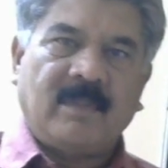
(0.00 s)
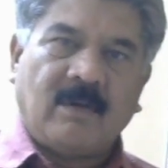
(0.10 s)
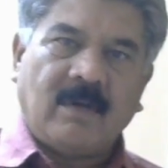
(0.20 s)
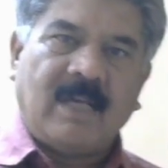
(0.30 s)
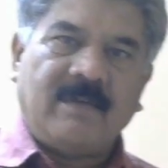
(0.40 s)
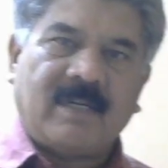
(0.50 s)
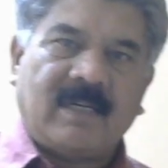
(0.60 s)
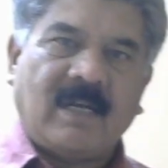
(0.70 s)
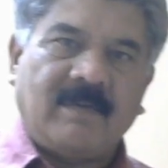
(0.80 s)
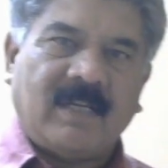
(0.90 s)
Now I
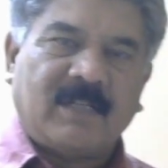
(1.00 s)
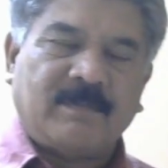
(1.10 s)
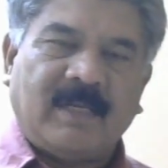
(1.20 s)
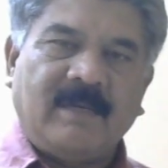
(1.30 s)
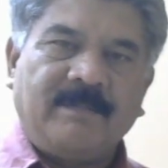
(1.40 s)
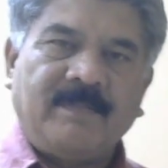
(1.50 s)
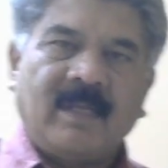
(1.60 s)
will explain